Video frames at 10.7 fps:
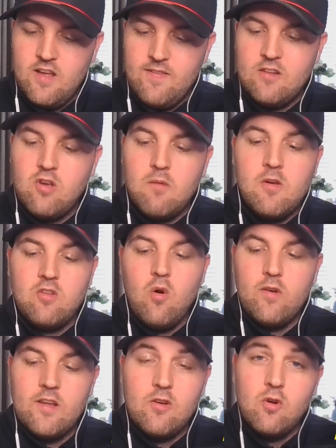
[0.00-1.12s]
and that Thomas
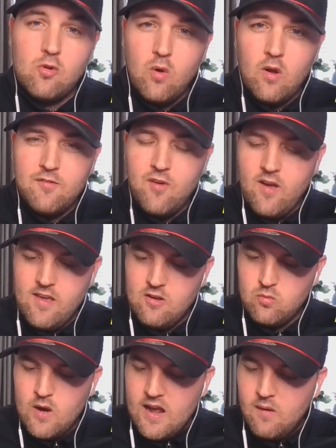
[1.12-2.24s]
holding good qualifying as
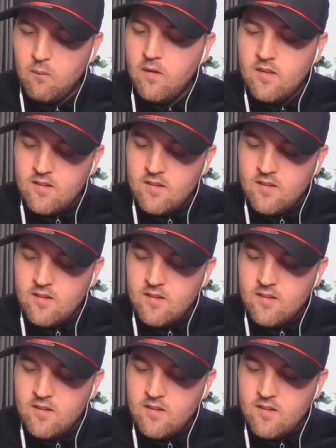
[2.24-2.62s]
well.